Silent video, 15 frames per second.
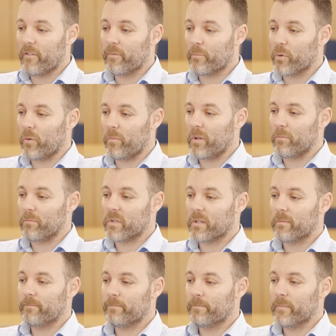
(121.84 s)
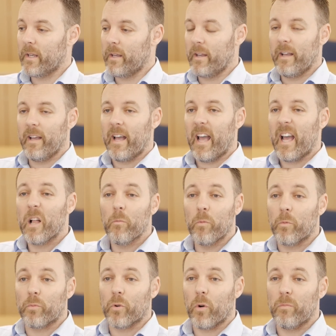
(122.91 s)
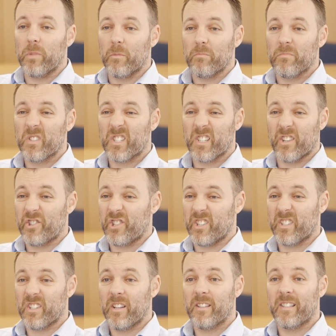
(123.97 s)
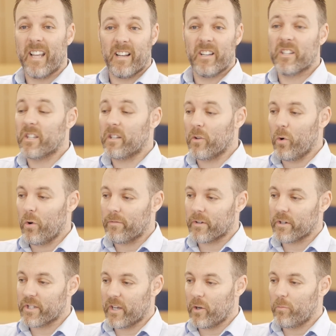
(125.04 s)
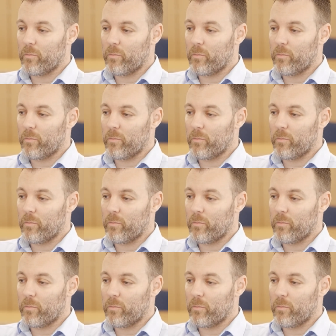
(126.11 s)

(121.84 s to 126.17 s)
cuff problems, elbow problems such as tennis and golfer's